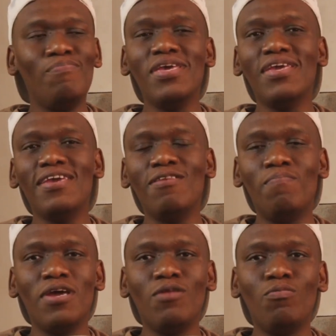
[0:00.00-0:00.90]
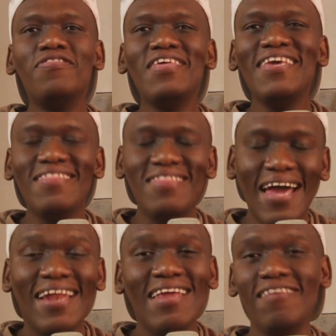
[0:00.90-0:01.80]
being in bed with
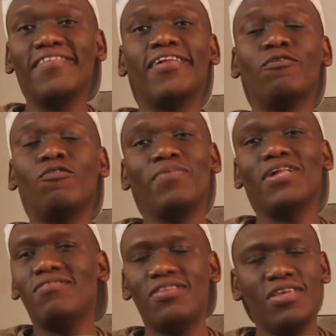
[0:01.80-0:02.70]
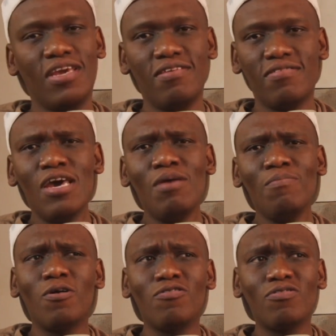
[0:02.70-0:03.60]
international criminal syndicates.
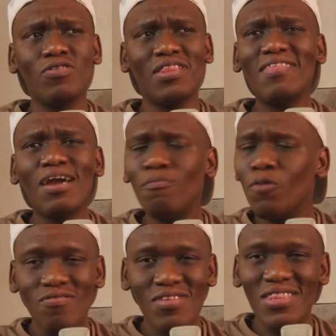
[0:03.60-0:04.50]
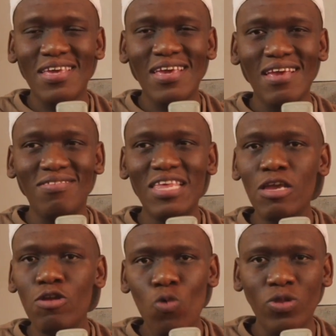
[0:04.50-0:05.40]
Because the thing about syndicates,
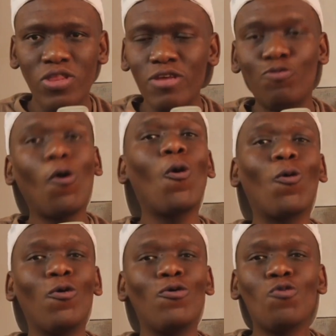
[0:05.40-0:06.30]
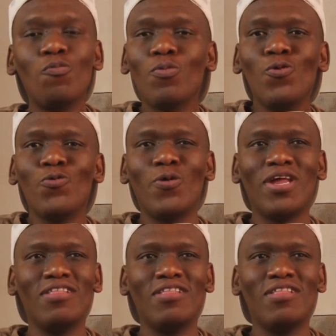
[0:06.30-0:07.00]
they know, they talk. So people know